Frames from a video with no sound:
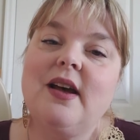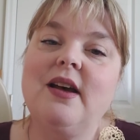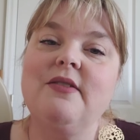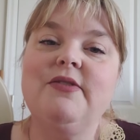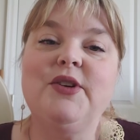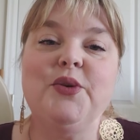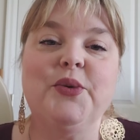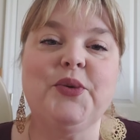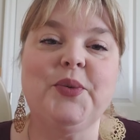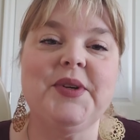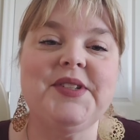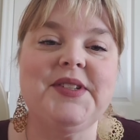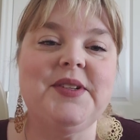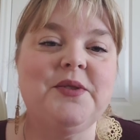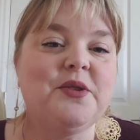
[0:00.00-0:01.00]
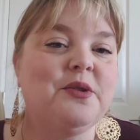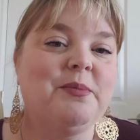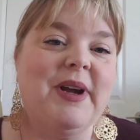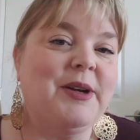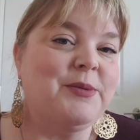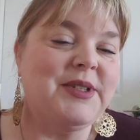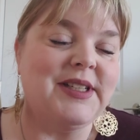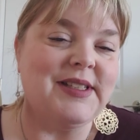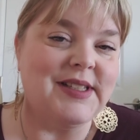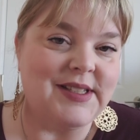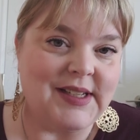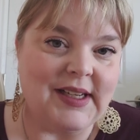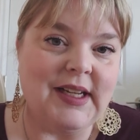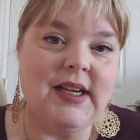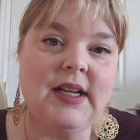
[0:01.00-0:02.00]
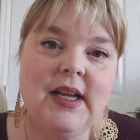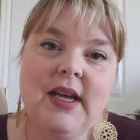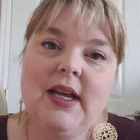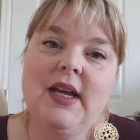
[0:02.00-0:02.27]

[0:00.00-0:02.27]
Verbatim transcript: of the Northwest Intermountain Synod